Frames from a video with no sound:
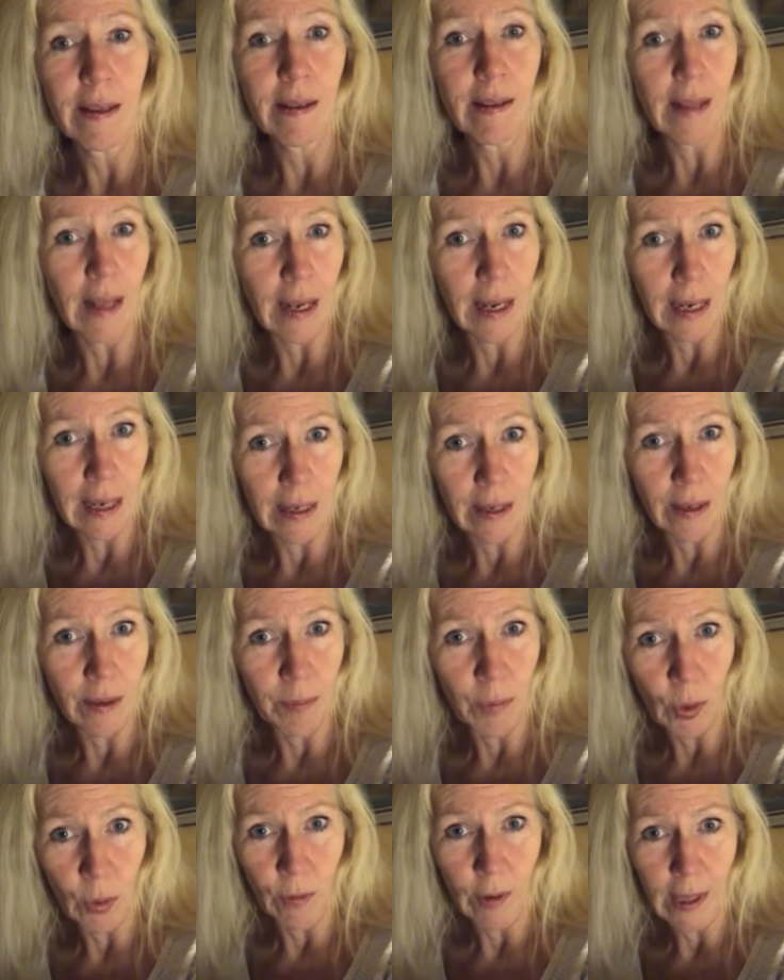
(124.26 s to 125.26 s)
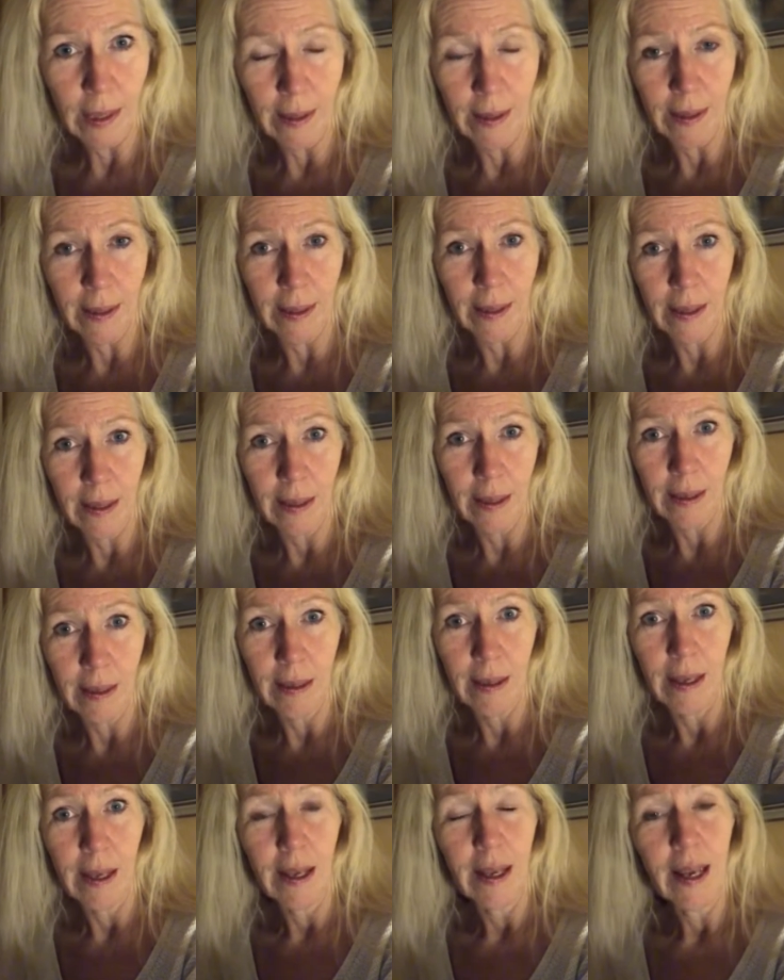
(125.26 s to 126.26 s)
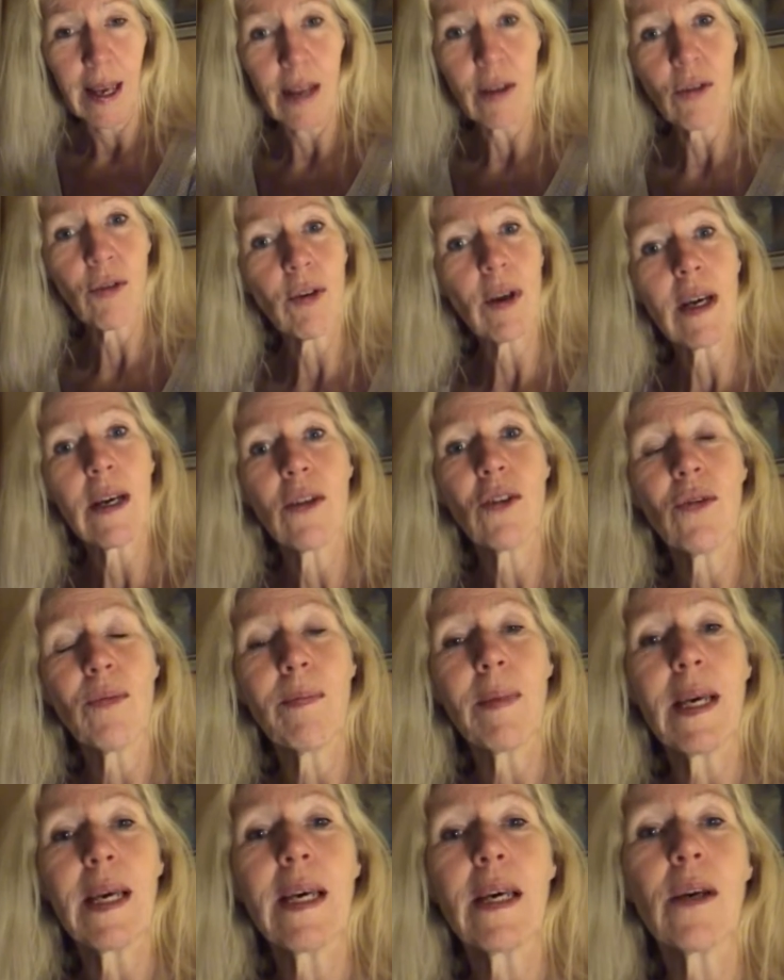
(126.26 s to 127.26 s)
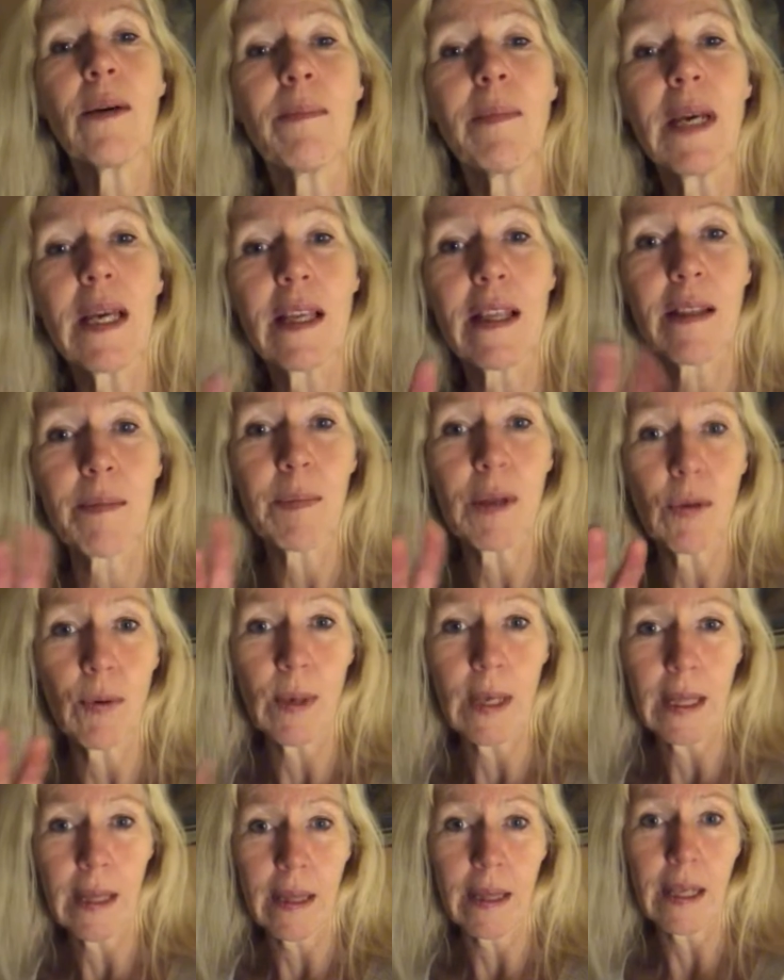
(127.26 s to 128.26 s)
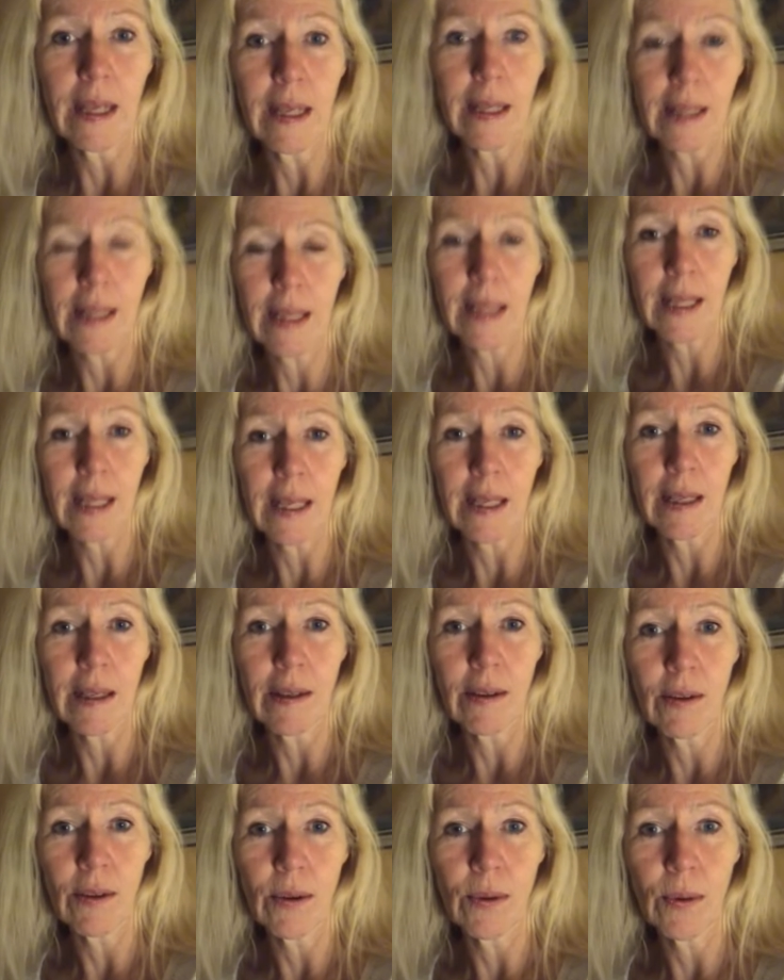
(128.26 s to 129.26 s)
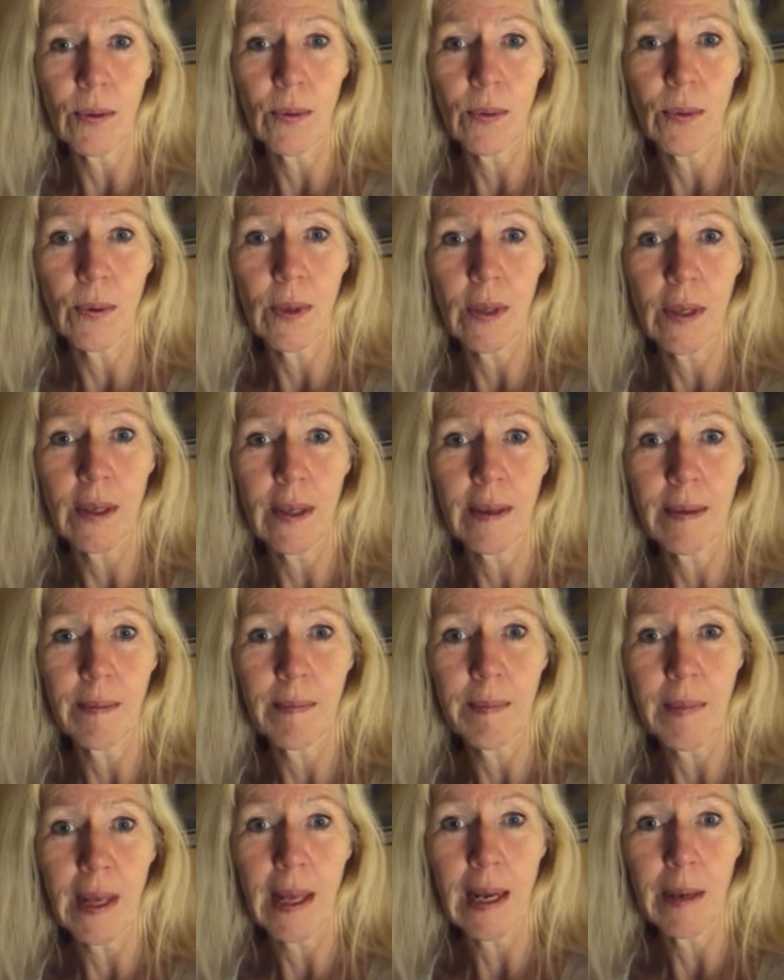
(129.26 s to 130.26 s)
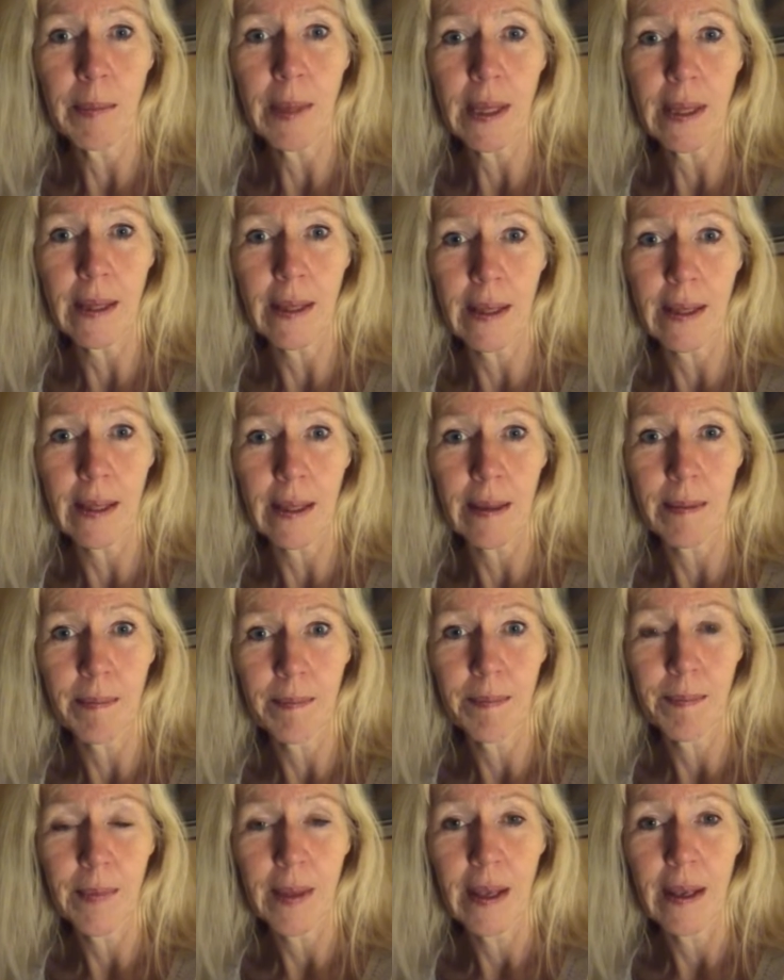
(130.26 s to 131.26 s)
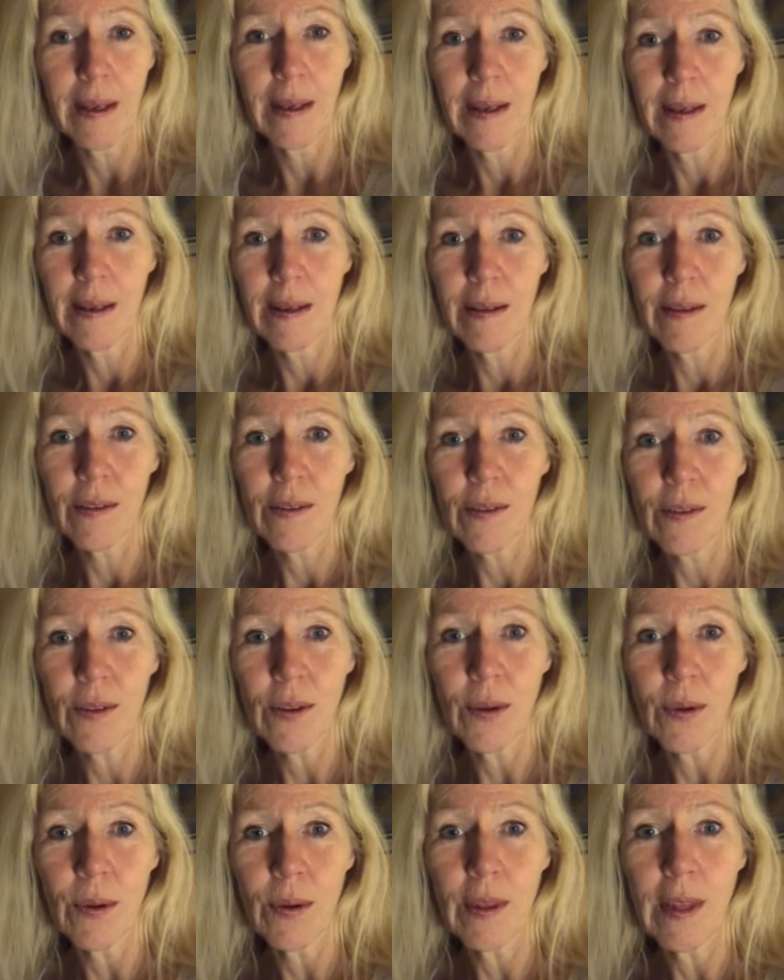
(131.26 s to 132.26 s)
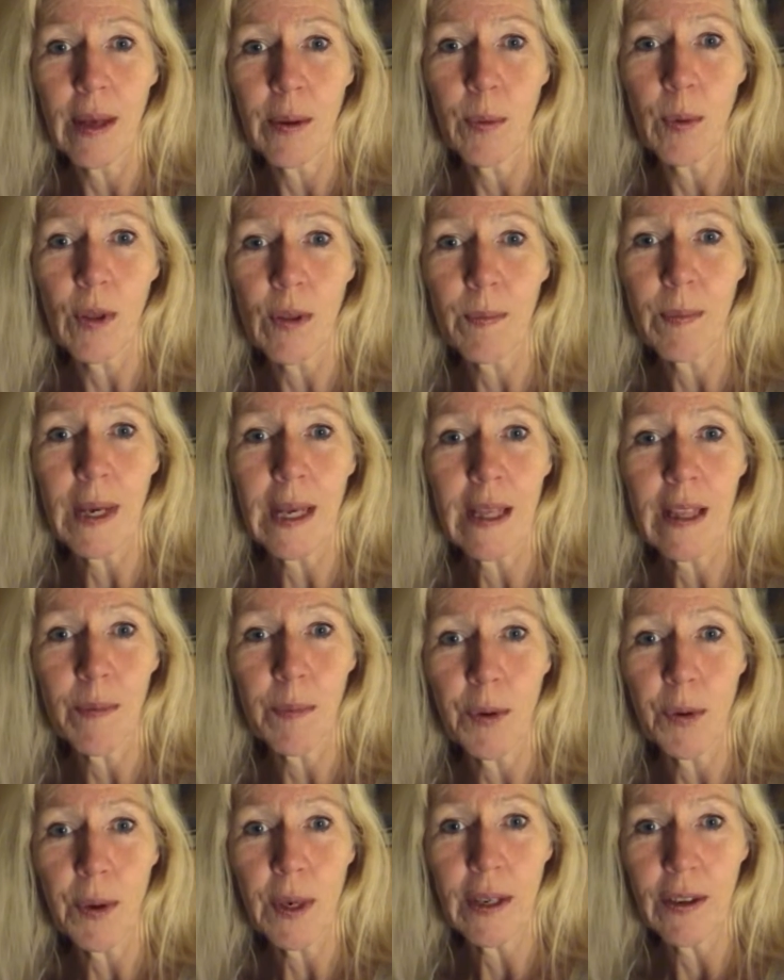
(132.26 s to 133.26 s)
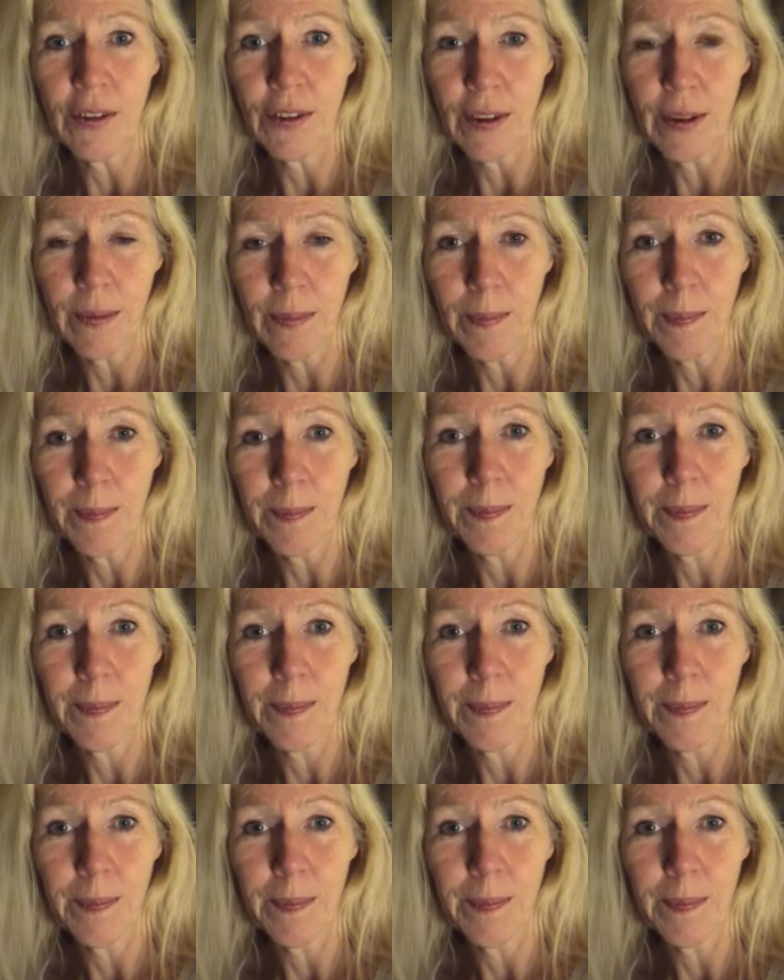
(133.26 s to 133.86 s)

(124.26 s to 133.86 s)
silent movies and try to make a mix between these two elements. So that was my inspiration.